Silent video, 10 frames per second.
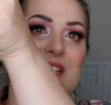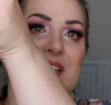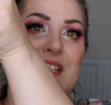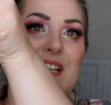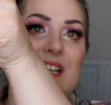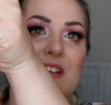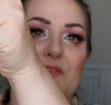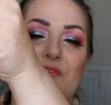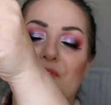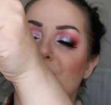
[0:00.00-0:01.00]
its
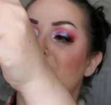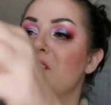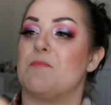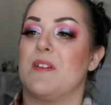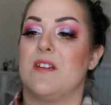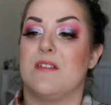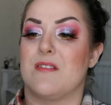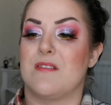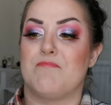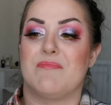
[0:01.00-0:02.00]
sleeve just
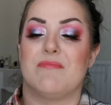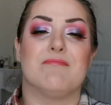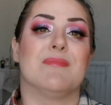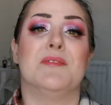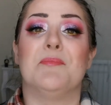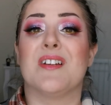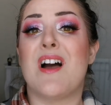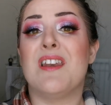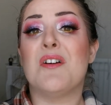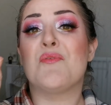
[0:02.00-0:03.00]
because, because
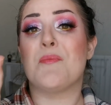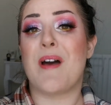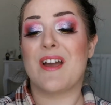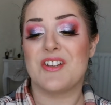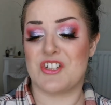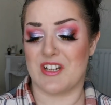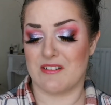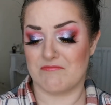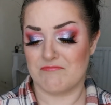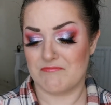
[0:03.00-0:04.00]
I love the packaging.